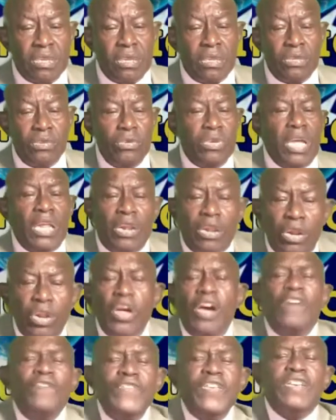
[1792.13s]
You got to
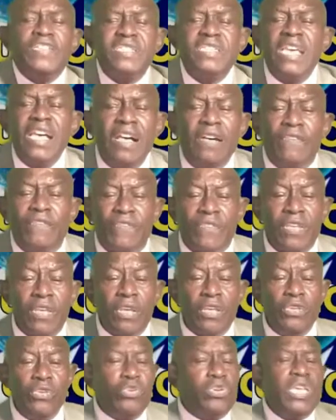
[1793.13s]
love yourself.
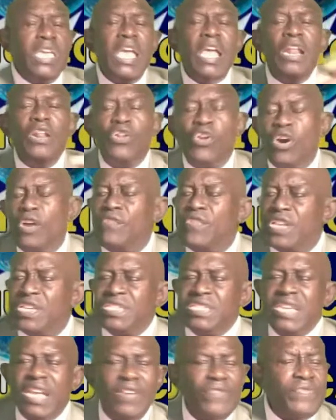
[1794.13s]
You can't love
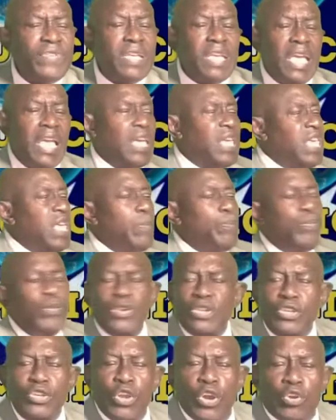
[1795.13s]
yourself and keep
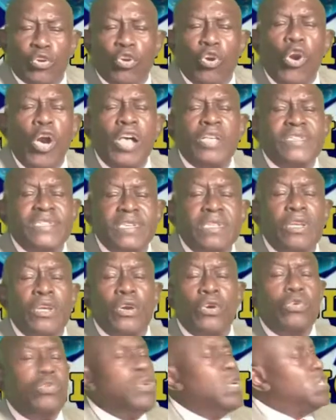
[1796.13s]
putting your cousin
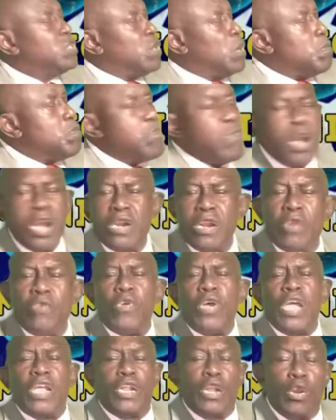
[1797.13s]
who is a murderer
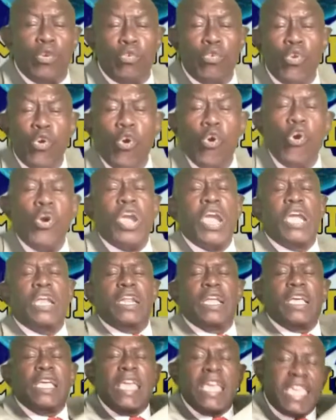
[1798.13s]
and a rogue and
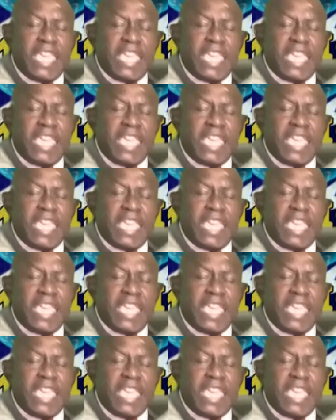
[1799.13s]
a